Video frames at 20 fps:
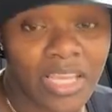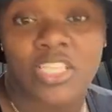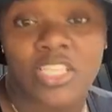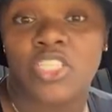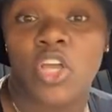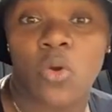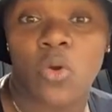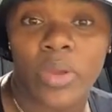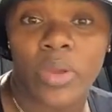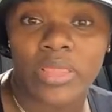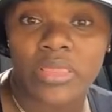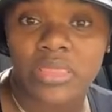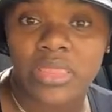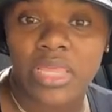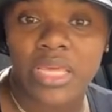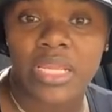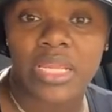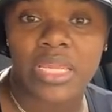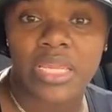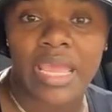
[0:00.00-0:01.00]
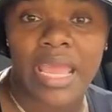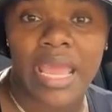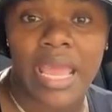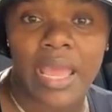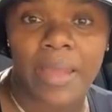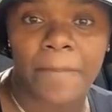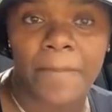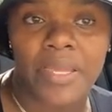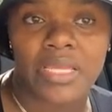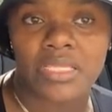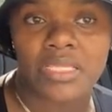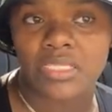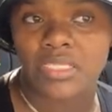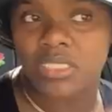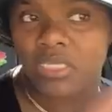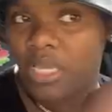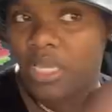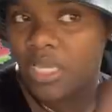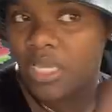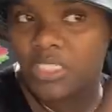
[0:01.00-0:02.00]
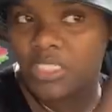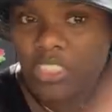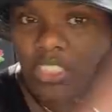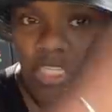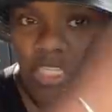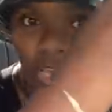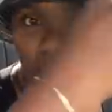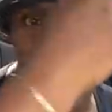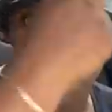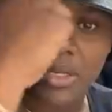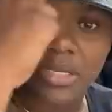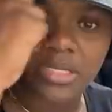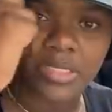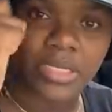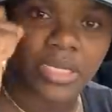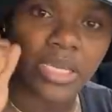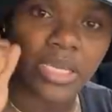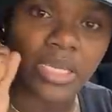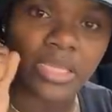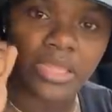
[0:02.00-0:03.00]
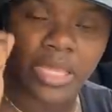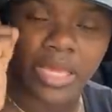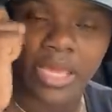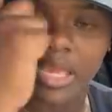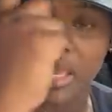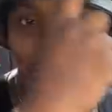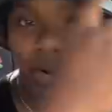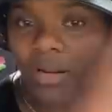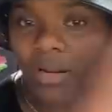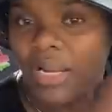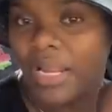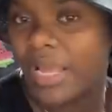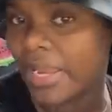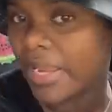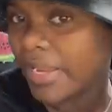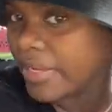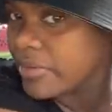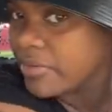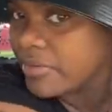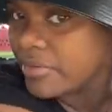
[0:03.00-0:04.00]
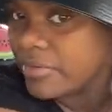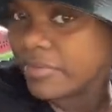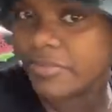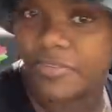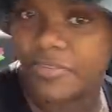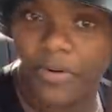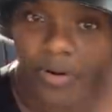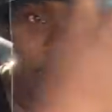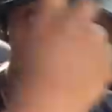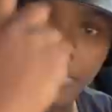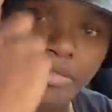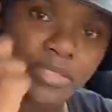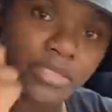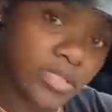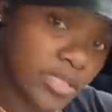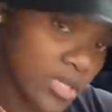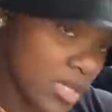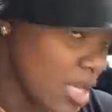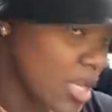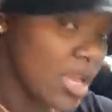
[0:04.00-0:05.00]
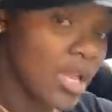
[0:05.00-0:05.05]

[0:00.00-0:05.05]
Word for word: So when thinning happens, it's typically in the hairline first